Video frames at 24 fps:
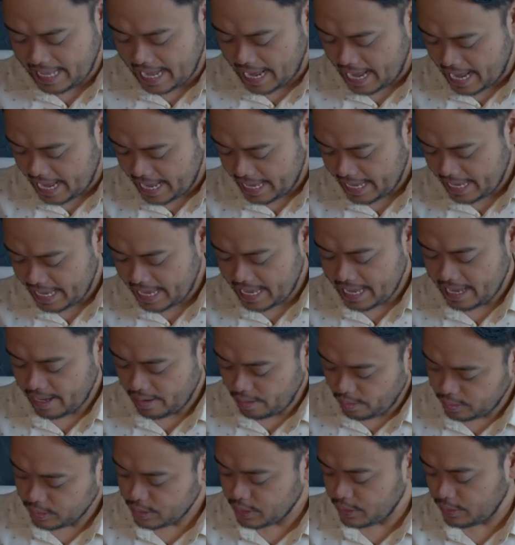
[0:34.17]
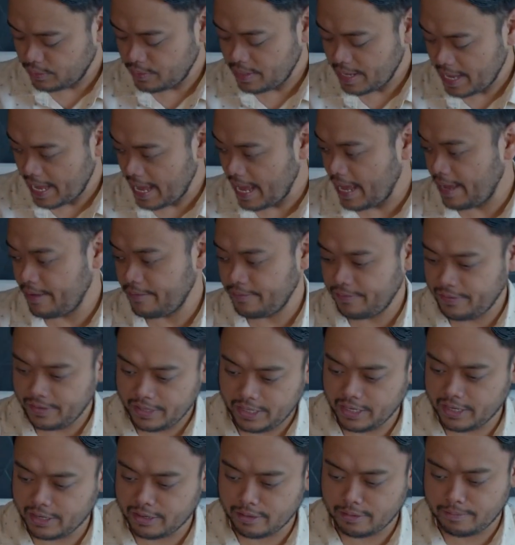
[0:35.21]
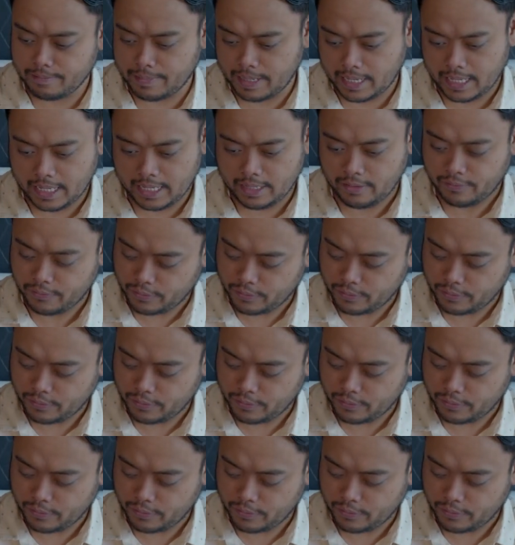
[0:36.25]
I also have here my